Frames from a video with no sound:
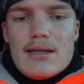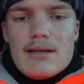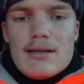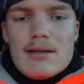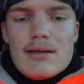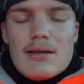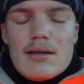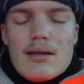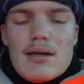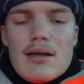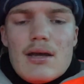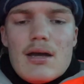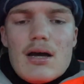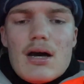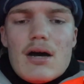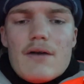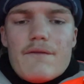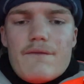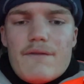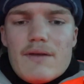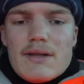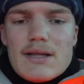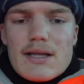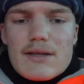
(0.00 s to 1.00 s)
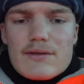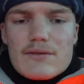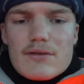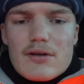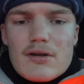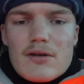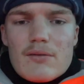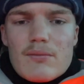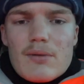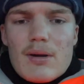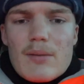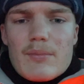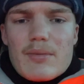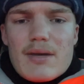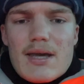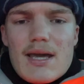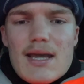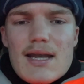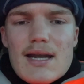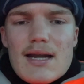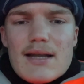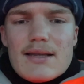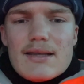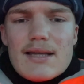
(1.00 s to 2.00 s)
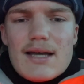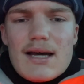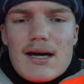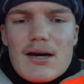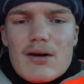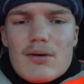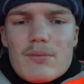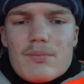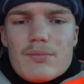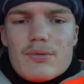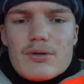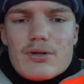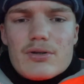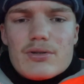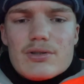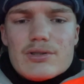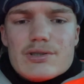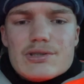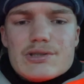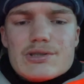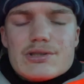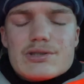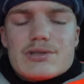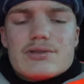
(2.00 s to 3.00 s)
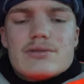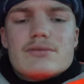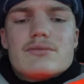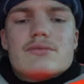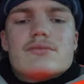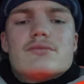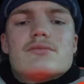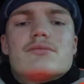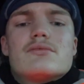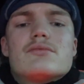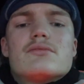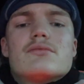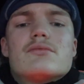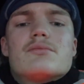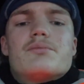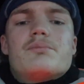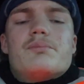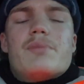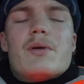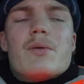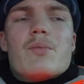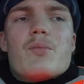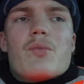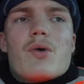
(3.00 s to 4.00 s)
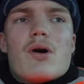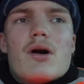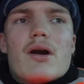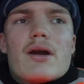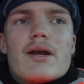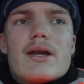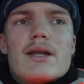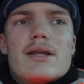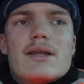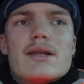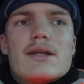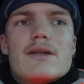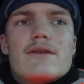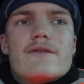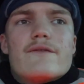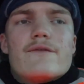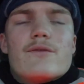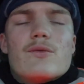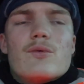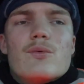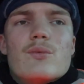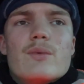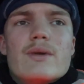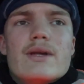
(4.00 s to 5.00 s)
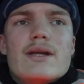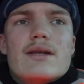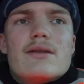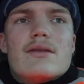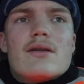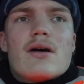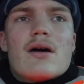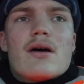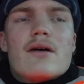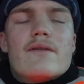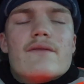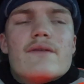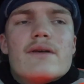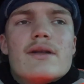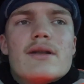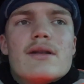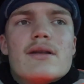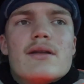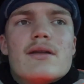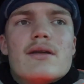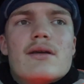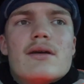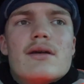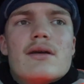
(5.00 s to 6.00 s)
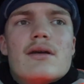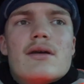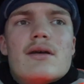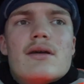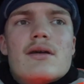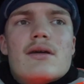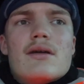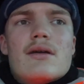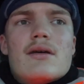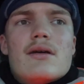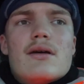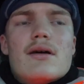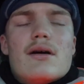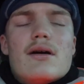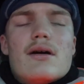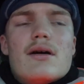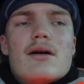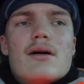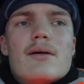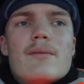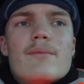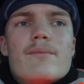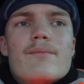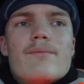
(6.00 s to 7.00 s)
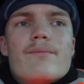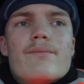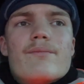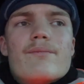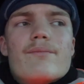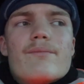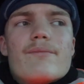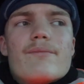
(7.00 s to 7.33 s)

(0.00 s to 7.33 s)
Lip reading: And I think that's kind of where I'm getting at now, because been working this full week diving, and